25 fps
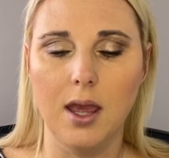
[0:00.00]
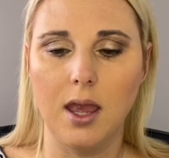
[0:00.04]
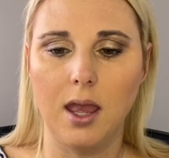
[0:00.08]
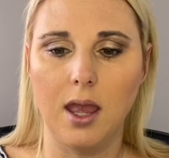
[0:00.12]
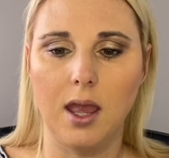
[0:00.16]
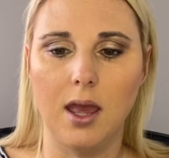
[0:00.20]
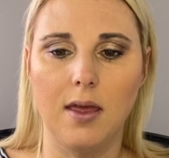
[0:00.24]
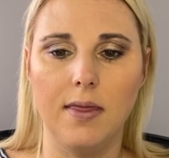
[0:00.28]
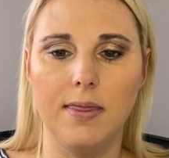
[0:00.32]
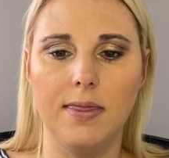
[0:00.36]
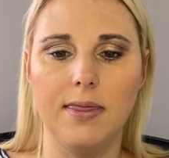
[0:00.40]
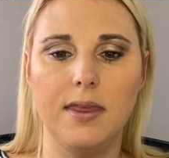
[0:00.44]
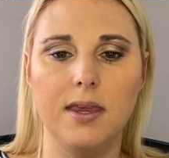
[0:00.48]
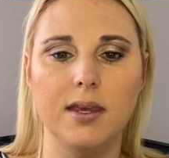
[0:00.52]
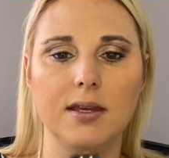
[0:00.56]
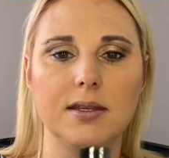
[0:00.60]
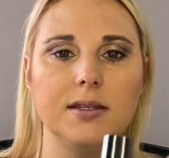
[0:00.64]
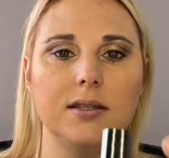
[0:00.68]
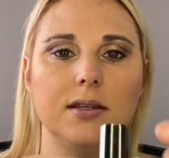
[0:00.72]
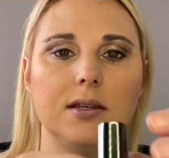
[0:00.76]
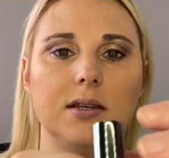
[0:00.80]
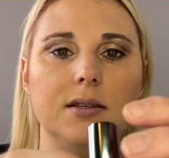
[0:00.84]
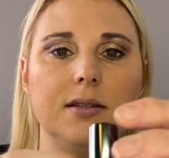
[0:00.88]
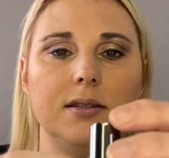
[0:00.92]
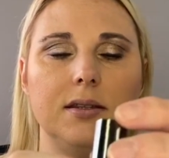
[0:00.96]
And this
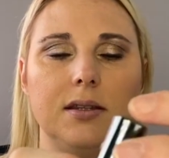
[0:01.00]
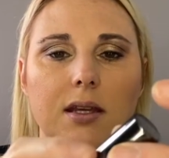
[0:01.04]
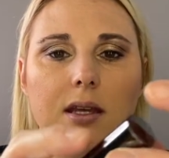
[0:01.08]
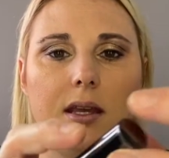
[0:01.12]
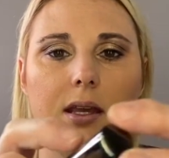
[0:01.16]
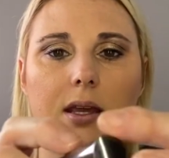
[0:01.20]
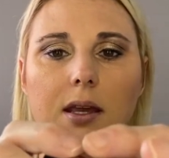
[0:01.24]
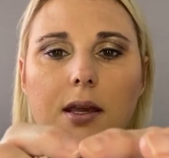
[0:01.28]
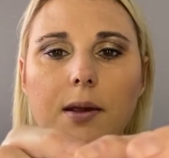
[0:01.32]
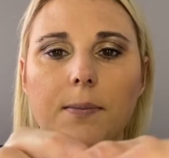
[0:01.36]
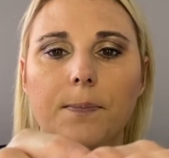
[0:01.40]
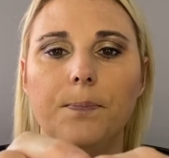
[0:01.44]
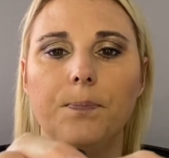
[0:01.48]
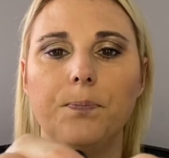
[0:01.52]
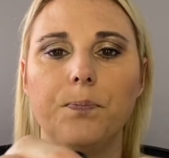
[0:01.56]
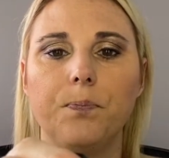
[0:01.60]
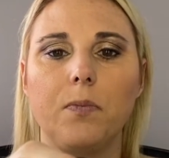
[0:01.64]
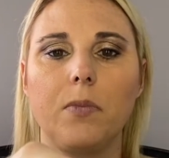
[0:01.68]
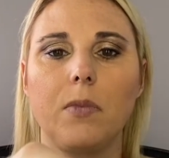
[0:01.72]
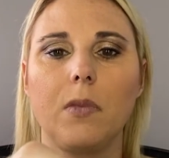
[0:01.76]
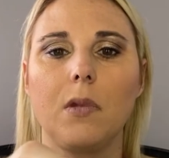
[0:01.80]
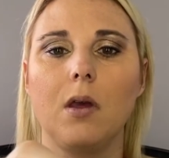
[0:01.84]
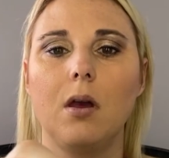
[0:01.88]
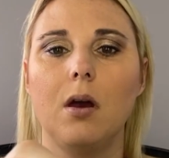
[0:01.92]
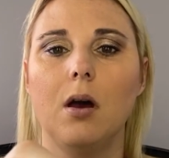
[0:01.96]
is the
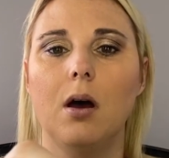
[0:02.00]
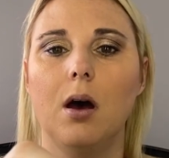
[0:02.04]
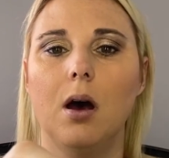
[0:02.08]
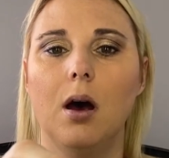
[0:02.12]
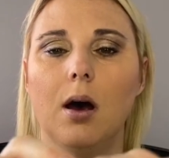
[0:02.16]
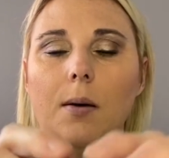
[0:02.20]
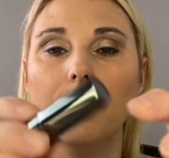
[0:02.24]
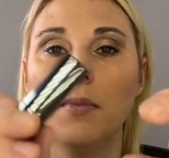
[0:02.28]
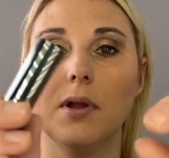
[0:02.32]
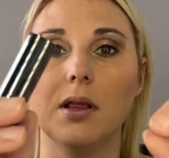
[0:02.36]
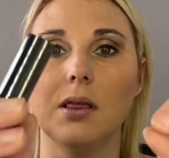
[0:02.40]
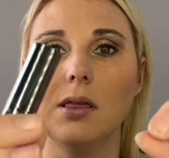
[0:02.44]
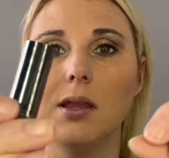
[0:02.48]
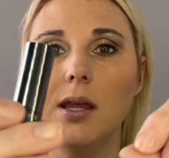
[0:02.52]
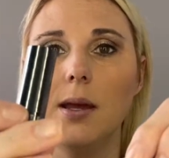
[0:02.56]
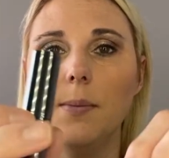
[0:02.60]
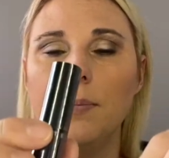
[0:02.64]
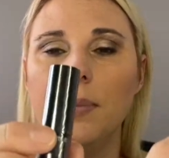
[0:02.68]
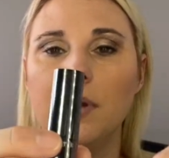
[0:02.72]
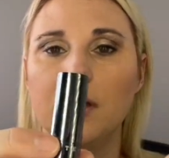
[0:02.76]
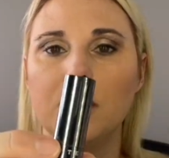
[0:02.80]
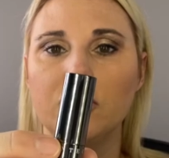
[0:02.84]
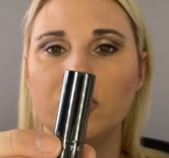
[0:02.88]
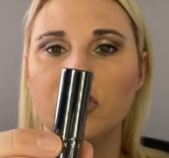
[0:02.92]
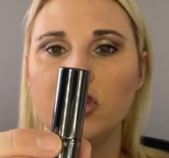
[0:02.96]
um, lip
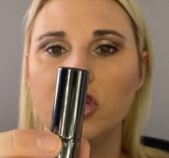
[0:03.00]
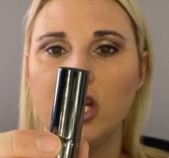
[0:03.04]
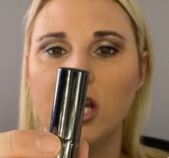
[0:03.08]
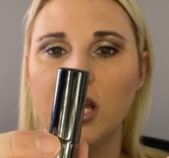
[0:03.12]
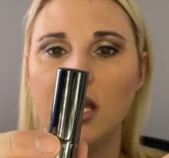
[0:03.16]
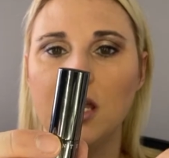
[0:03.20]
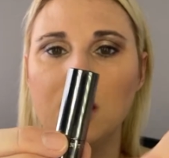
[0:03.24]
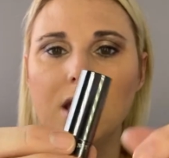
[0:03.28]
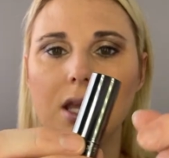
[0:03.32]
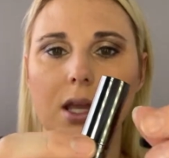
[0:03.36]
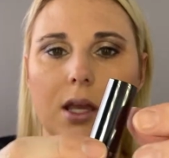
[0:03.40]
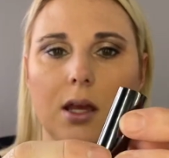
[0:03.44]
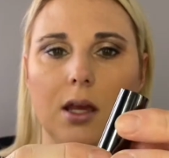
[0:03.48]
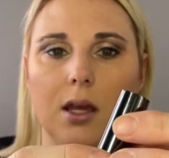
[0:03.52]
cheek.